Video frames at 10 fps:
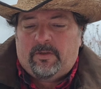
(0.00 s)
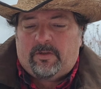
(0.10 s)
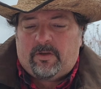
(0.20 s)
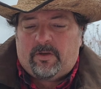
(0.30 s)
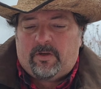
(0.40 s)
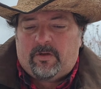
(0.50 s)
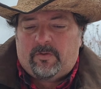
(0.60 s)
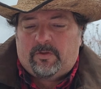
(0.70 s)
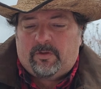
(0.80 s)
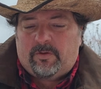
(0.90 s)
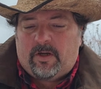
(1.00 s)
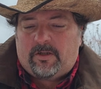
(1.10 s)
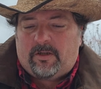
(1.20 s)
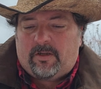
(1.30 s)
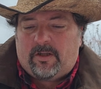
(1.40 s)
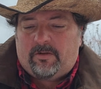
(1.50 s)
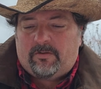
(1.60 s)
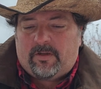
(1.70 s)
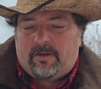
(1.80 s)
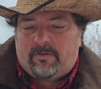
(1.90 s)
So not at
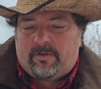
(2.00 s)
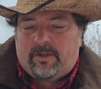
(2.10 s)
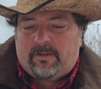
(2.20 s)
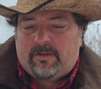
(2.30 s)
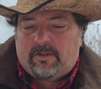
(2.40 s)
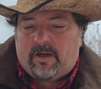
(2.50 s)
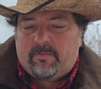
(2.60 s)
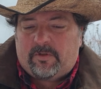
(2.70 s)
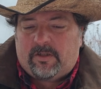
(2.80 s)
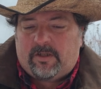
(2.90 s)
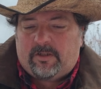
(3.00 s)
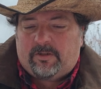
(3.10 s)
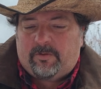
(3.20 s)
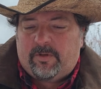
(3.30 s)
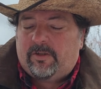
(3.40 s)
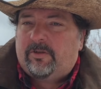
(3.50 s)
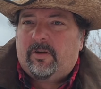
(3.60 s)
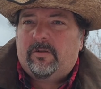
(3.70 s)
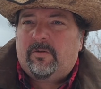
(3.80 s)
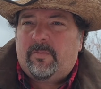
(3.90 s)
all. I don't think that the government, again, should be in
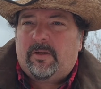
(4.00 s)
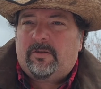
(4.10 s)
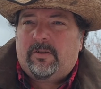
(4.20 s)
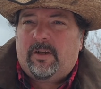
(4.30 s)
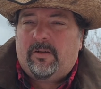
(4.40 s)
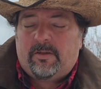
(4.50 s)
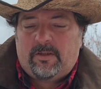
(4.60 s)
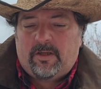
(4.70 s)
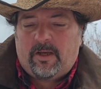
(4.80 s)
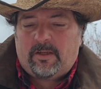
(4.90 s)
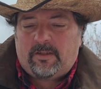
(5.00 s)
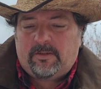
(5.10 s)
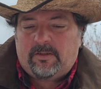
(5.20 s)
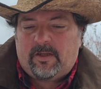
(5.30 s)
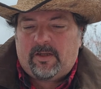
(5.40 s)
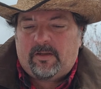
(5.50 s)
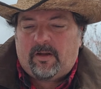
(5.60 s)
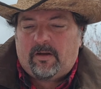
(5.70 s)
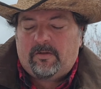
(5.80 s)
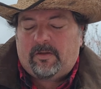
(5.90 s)
charge of mental health.
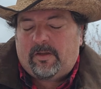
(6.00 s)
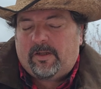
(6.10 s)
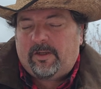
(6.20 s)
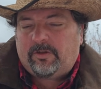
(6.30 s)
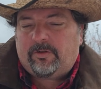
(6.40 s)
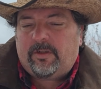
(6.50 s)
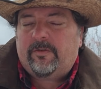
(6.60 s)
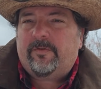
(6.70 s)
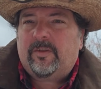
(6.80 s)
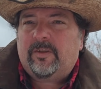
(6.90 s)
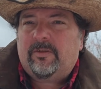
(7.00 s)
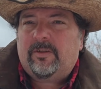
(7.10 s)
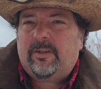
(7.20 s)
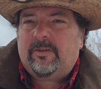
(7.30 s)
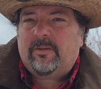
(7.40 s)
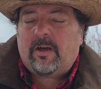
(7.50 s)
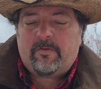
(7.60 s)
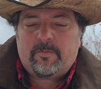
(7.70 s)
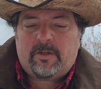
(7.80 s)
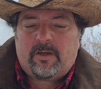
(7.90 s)
The history of facilities and
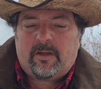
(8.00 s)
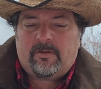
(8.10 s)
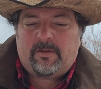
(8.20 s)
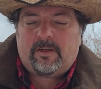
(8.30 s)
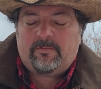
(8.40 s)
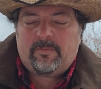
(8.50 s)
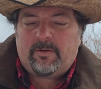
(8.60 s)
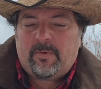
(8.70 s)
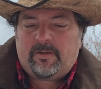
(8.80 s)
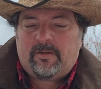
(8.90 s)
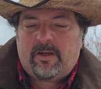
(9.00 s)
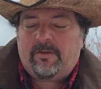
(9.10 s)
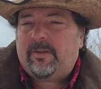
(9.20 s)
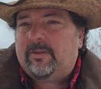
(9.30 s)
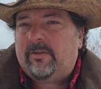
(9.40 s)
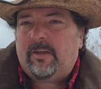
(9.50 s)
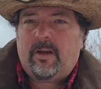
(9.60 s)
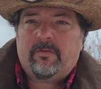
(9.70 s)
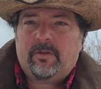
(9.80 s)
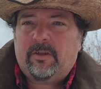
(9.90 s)
government and mental health is
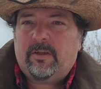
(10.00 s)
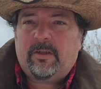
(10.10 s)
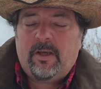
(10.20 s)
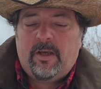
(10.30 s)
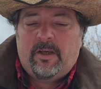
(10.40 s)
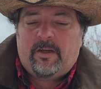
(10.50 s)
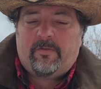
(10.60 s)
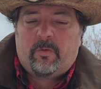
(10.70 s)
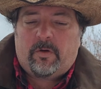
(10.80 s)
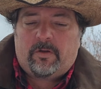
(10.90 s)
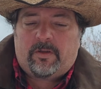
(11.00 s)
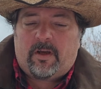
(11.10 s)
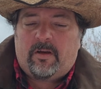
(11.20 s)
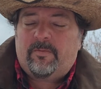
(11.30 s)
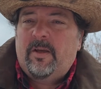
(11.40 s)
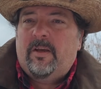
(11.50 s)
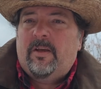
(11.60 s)
never good, never works out.